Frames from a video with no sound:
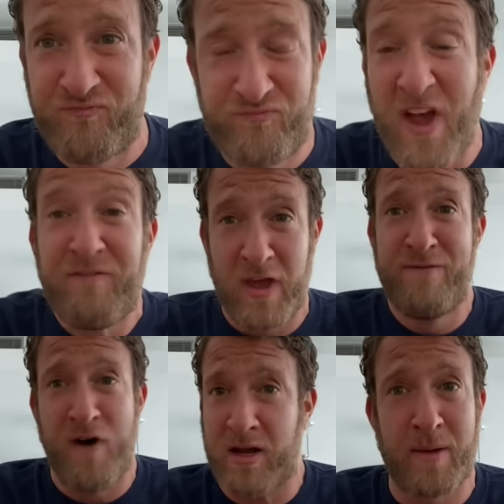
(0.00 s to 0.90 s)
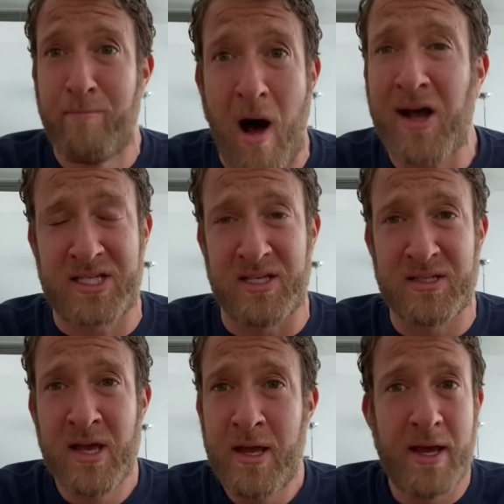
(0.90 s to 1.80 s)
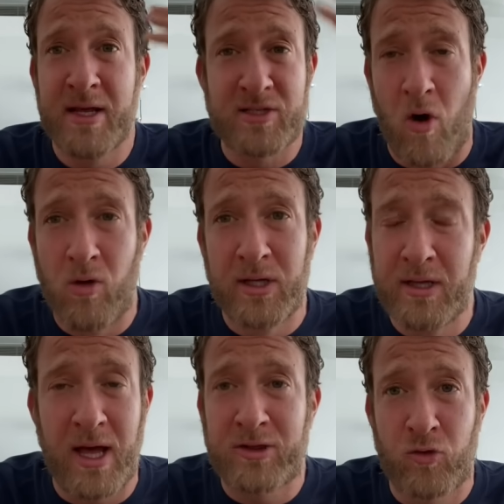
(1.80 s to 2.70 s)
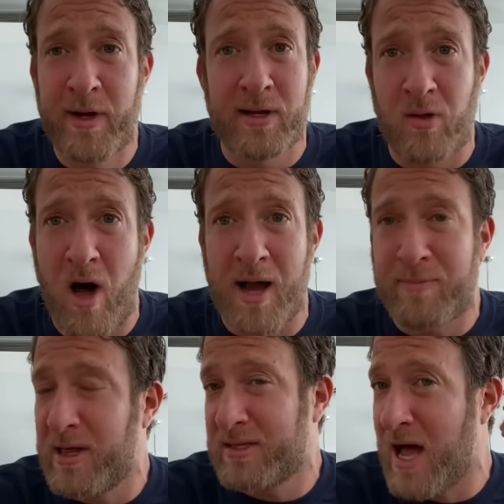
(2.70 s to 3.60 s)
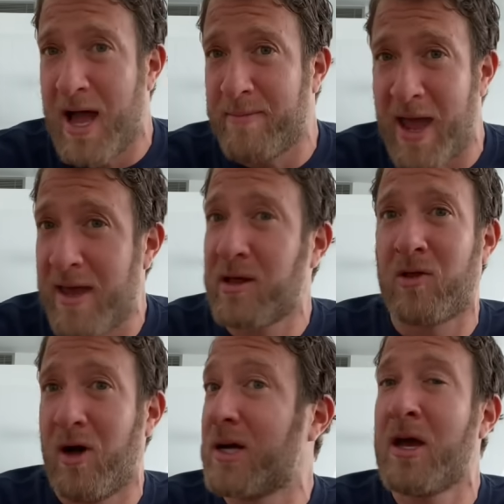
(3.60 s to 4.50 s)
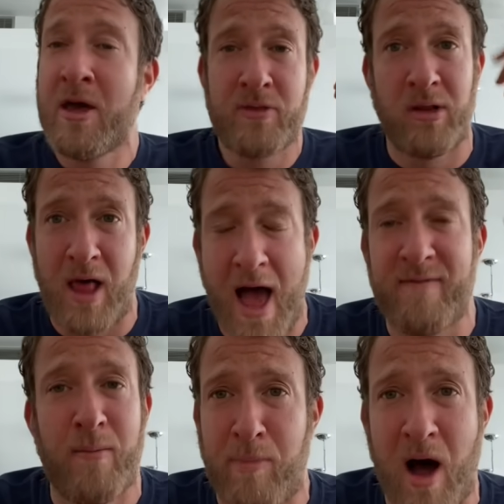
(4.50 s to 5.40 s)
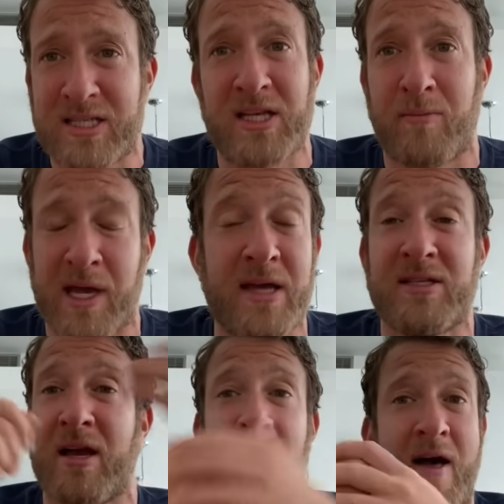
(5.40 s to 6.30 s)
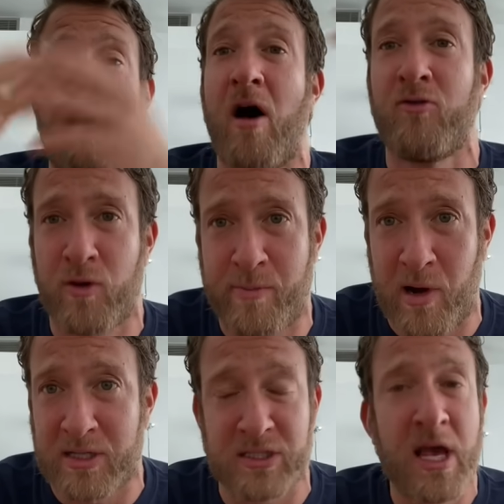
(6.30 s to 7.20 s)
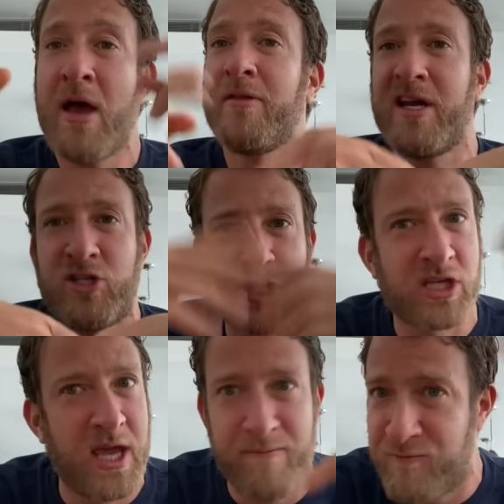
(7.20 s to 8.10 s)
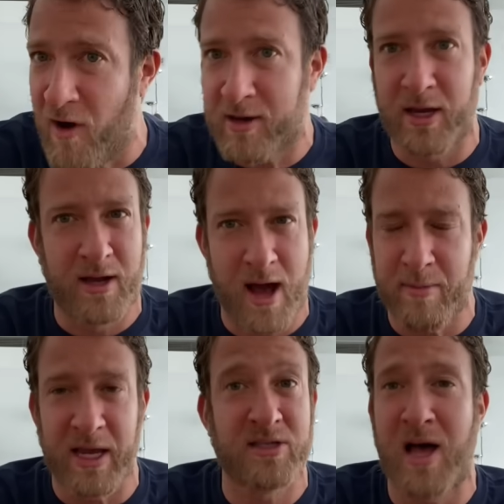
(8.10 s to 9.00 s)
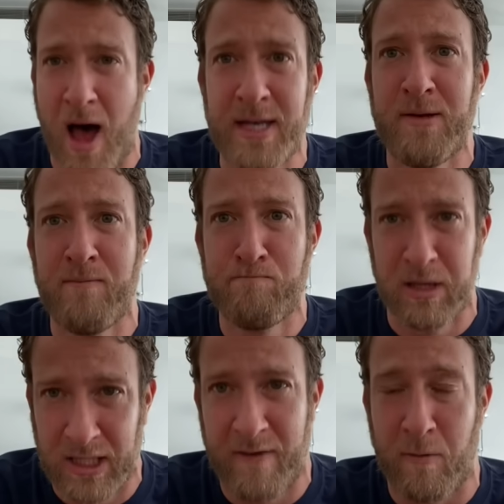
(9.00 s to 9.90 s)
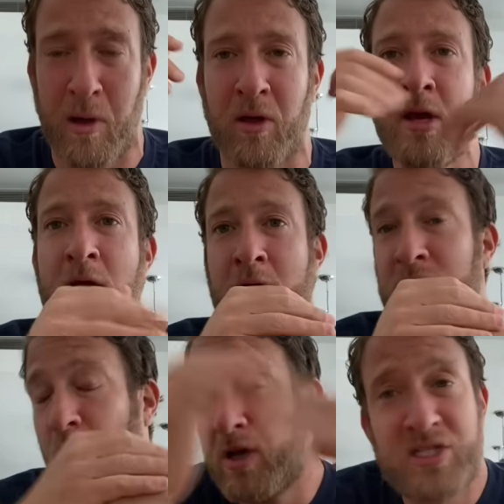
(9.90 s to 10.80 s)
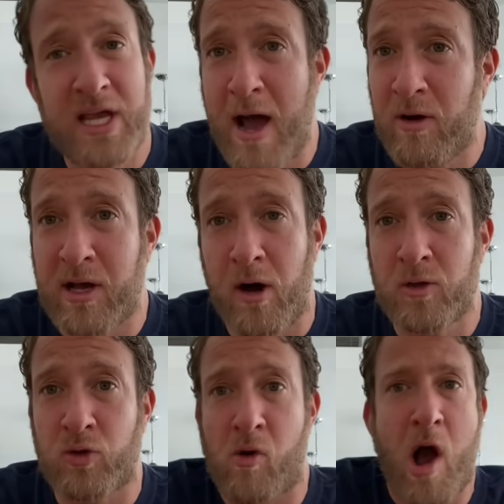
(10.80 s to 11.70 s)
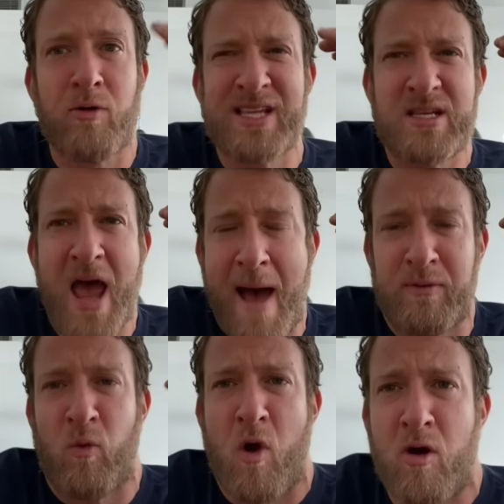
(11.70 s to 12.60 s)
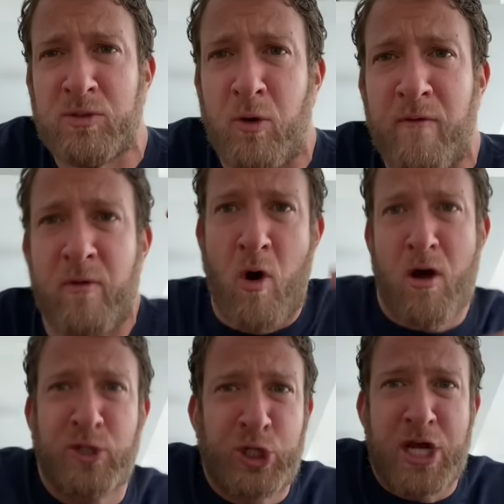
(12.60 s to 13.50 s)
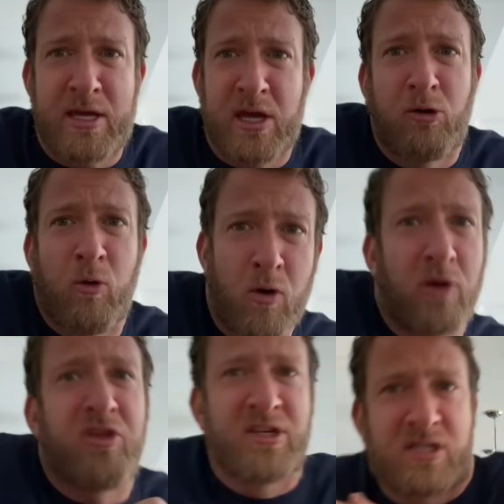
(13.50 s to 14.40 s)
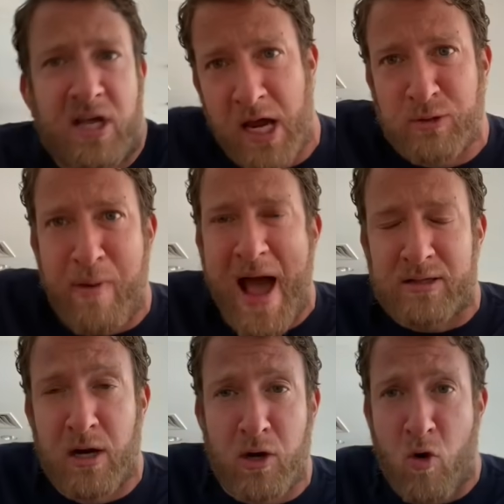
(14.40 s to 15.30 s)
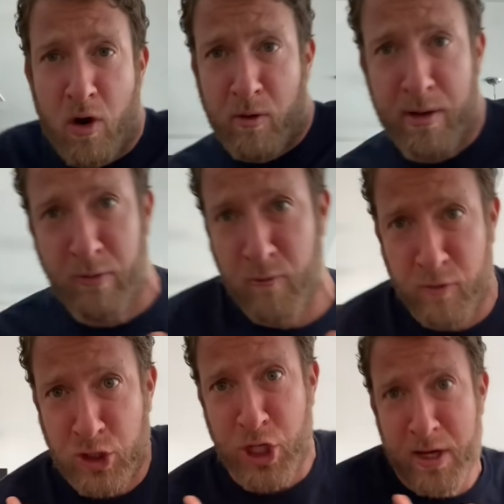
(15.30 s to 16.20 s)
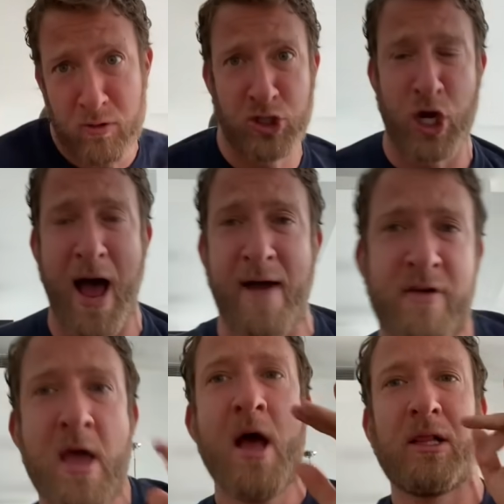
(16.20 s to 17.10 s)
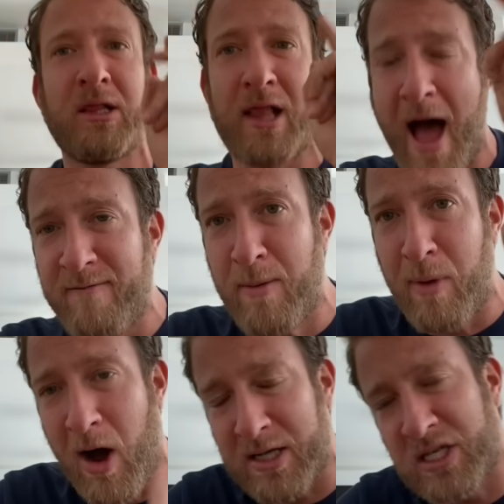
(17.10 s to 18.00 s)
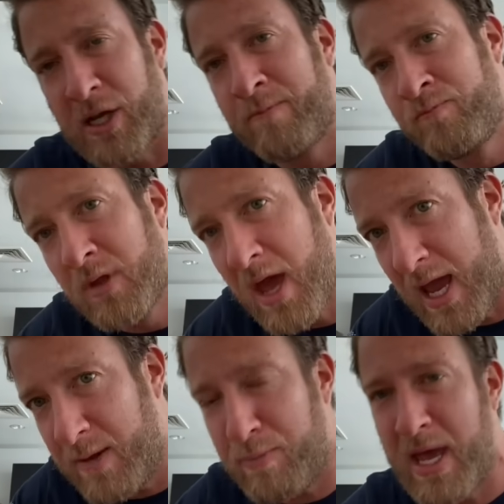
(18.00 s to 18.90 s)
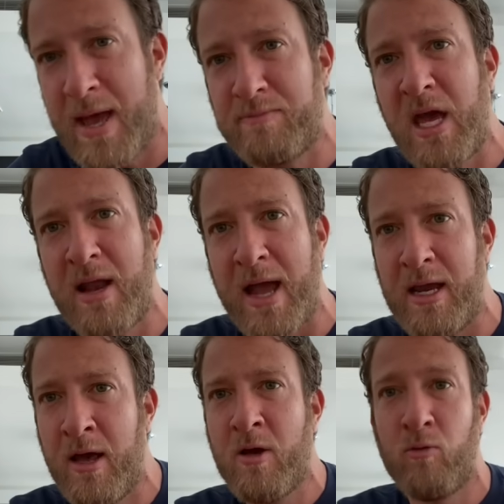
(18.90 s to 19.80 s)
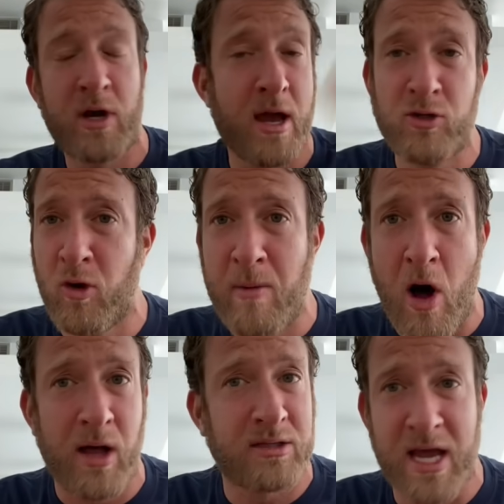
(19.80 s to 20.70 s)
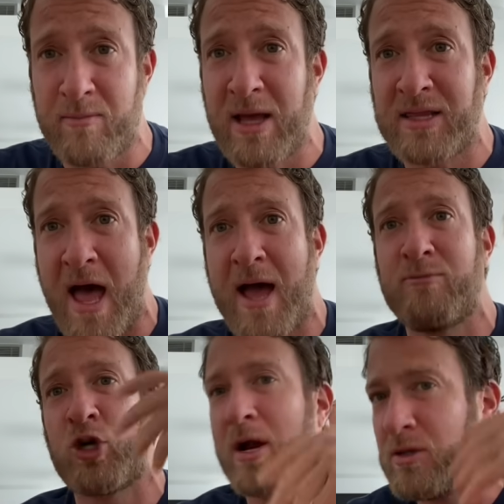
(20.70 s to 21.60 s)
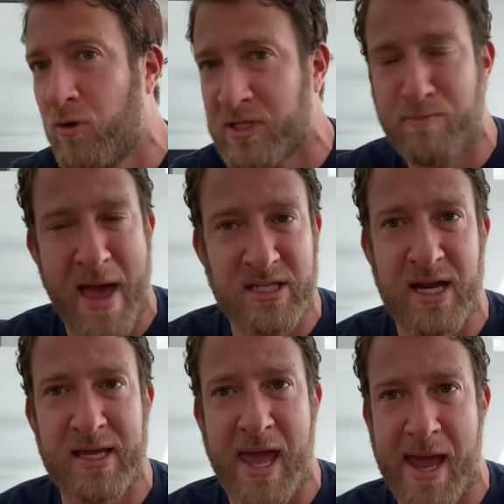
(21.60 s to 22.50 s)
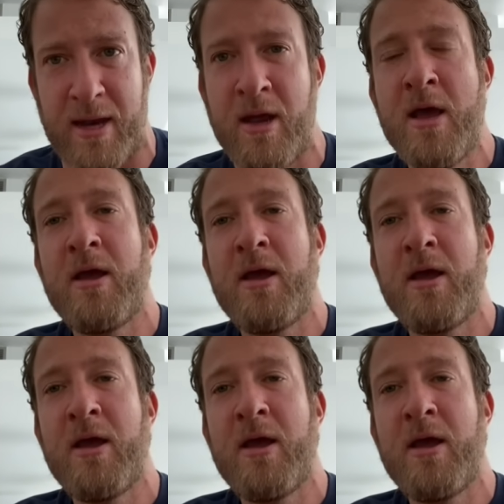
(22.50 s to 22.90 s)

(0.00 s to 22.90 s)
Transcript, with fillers: fifty fucking boxes. And it's only like three o'clock. By the time eight o'clock, the live unboxing begins, I could have one hundred boxes. They just keep fucking coming. It's unbelievable. So we'll see how it goes. We're always adapting. We're always moving. We're always shaking. Corona thinks it's got us back in the corner. We move. We shake. We jive. Live unboxing. eight p m tonight. We're going to do them all. I'll take my time, try to do as best I can.